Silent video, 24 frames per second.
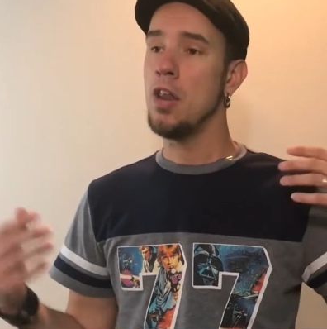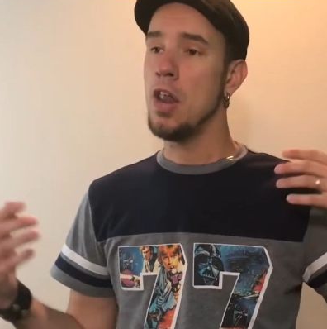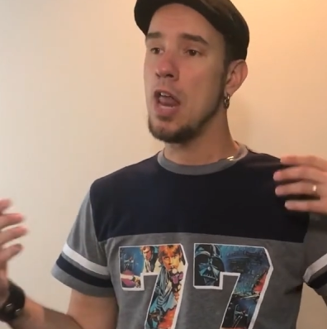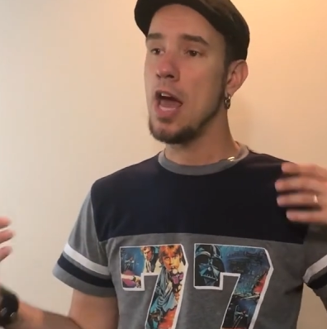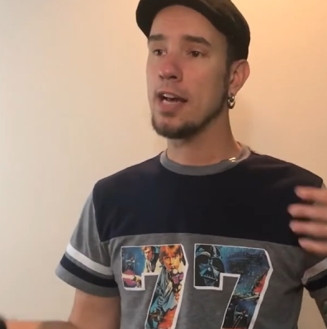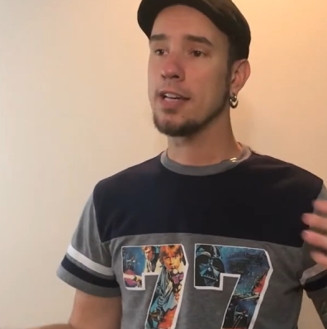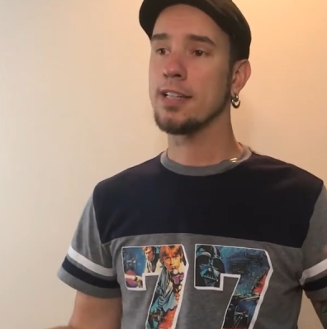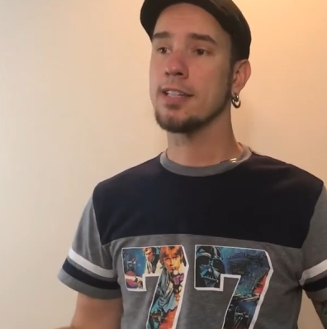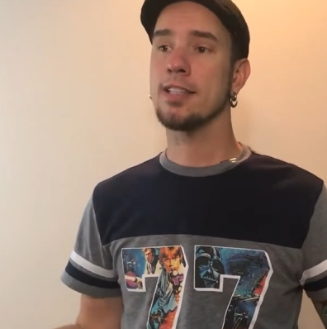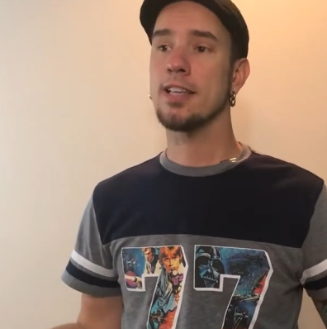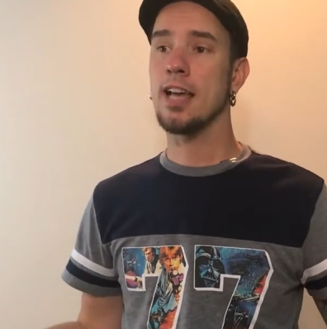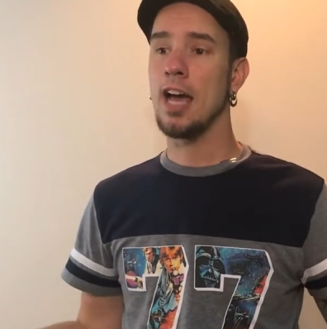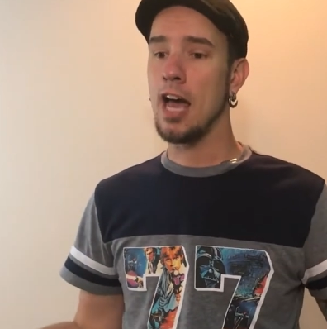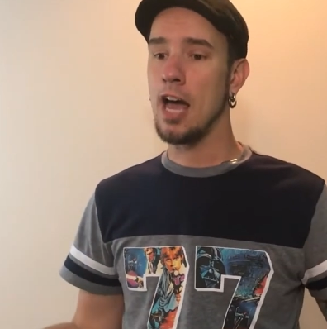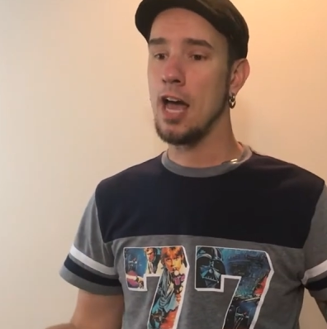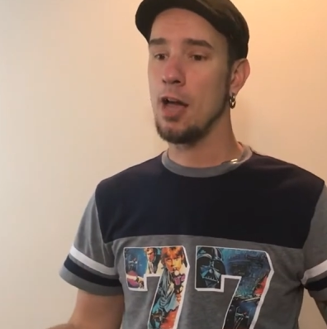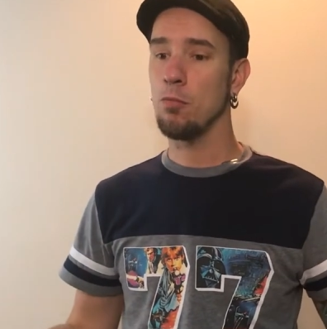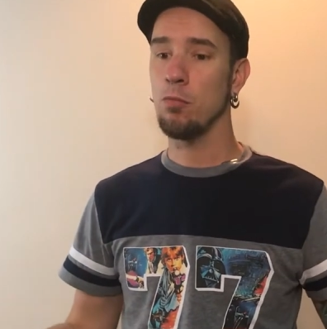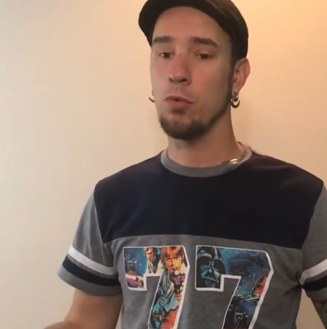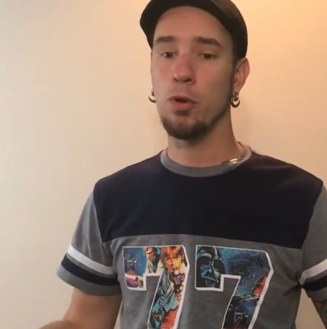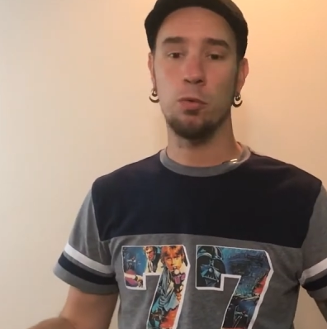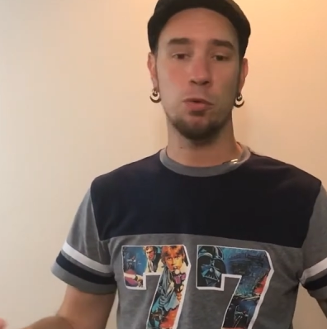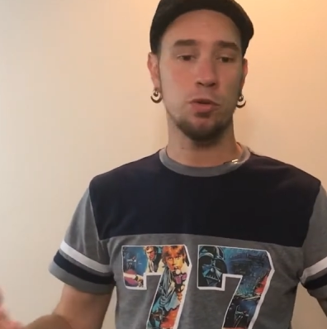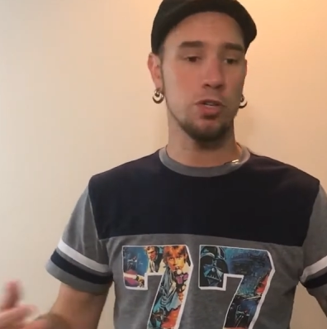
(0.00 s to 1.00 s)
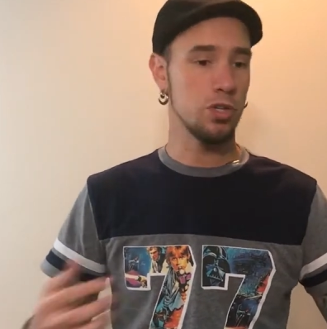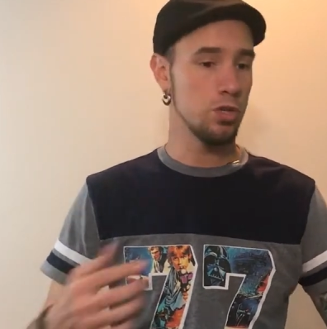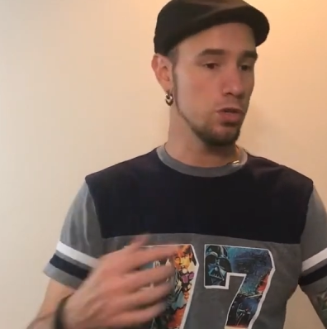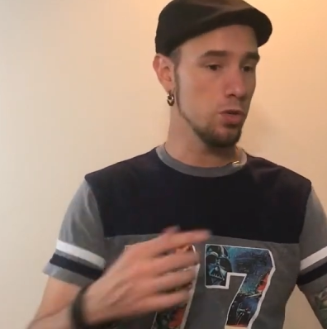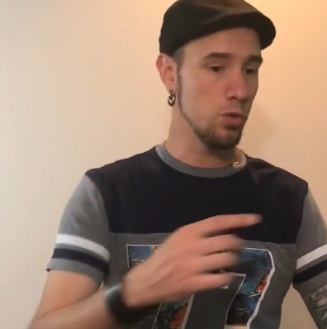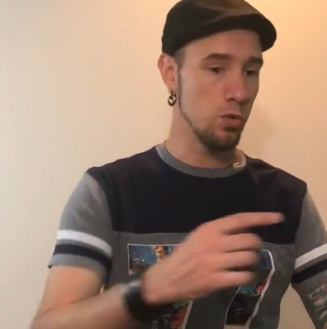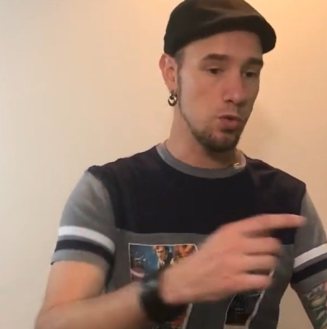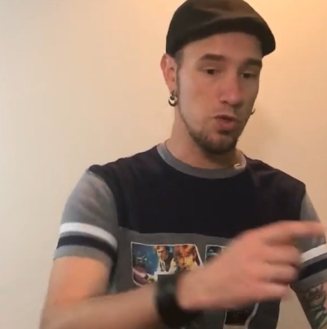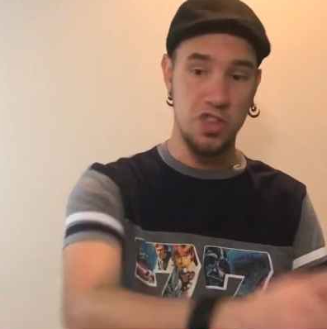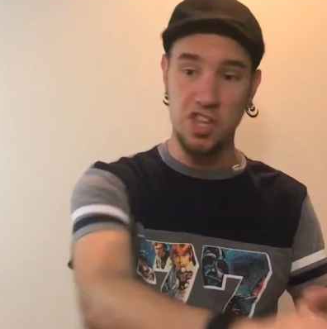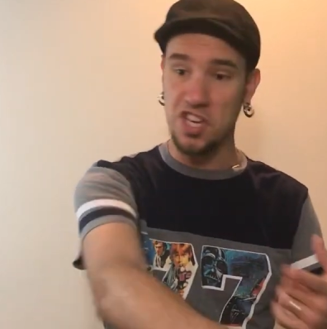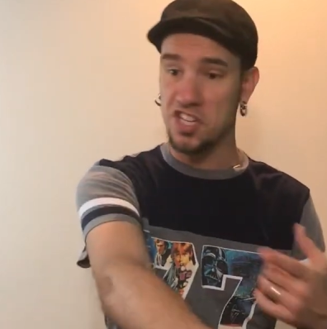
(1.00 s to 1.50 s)
And next time we would
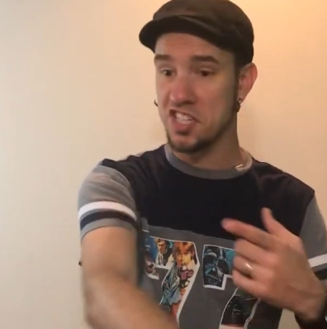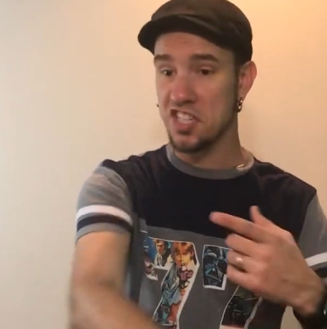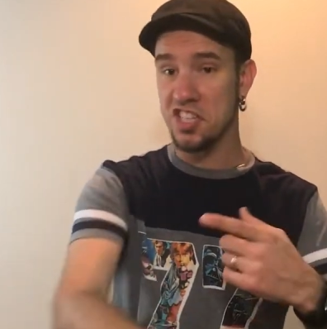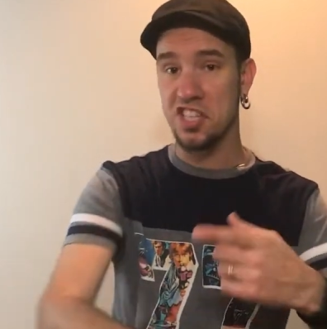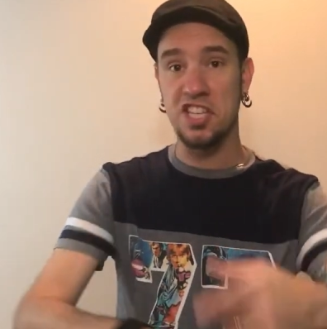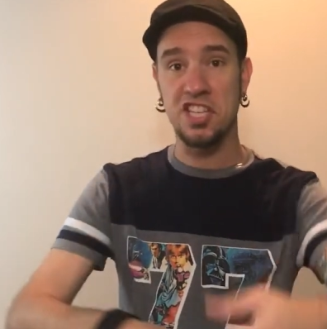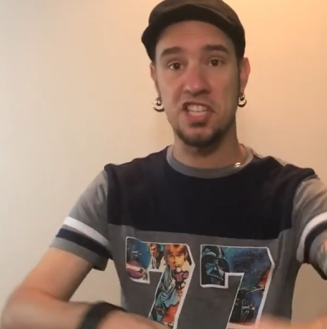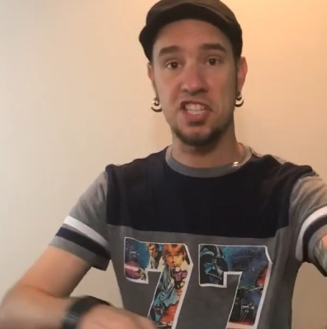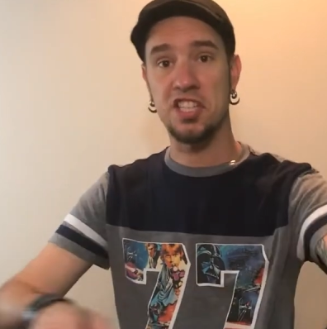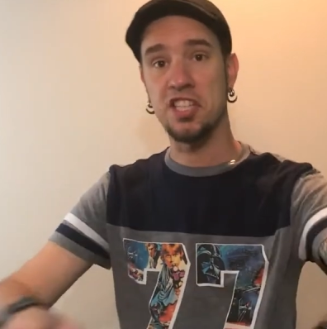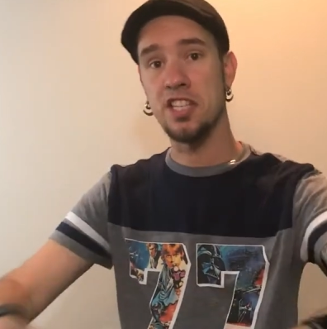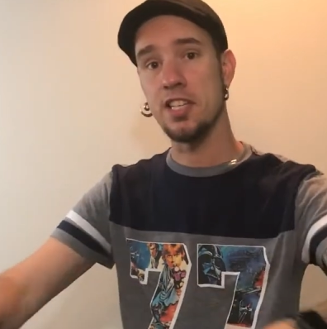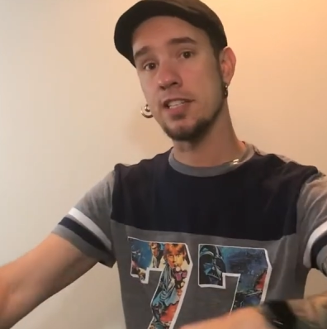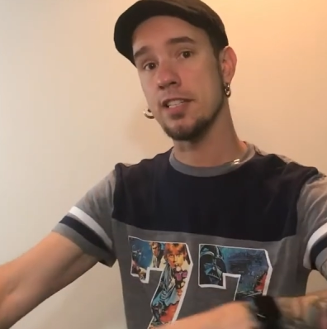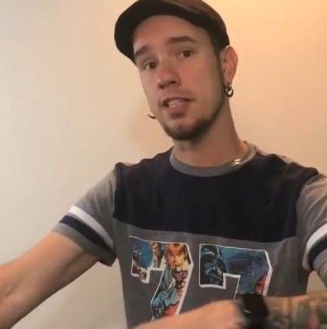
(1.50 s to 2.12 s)
do this, this,